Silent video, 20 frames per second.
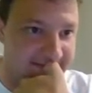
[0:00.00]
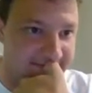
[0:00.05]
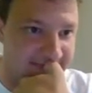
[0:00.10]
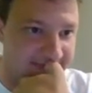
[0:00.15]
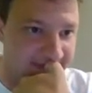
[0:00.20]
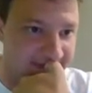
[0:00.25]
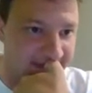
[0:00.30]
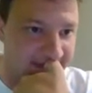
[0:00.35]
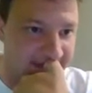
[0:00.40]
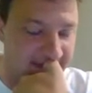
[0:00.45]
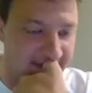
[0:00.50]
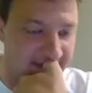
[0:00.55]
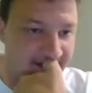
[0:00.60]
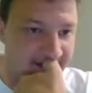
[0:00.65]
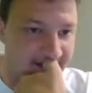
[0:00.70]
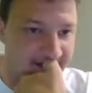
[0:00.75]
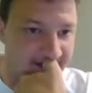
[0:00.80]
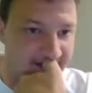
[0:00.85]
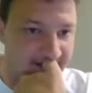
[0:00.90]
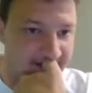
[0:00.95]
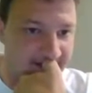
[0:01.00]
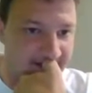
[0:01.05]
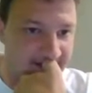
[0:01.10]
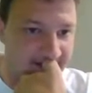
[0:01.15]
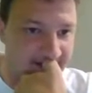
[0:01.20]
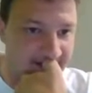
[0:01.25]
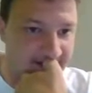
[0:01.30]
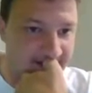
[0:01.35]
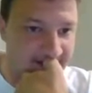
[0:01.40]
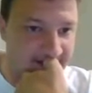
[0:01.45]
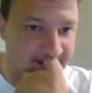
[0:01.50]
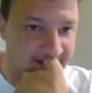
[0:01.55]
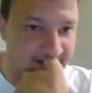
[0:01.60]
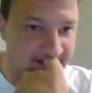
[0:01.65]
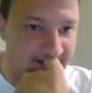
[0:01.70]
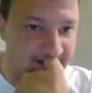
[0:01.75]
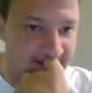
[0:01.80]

[no speech]